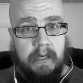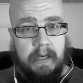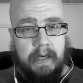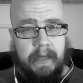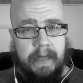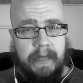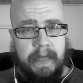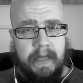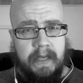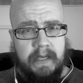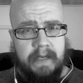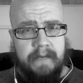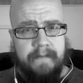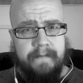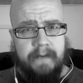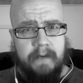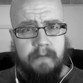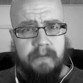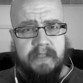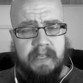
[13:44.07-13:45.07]
I think I
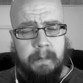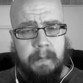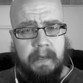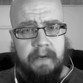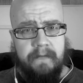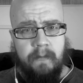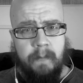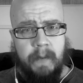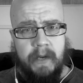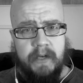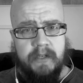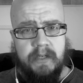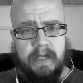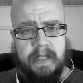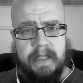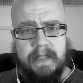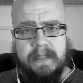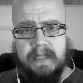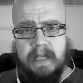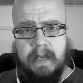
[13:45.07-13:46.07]
found some information
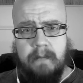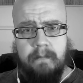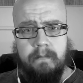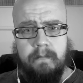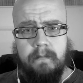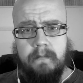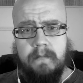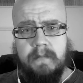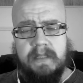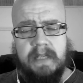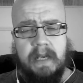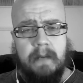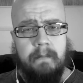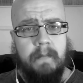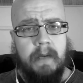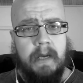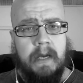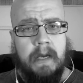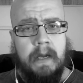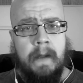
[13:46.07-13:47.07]
in some
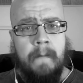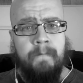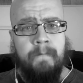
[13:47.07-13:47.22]
some uh,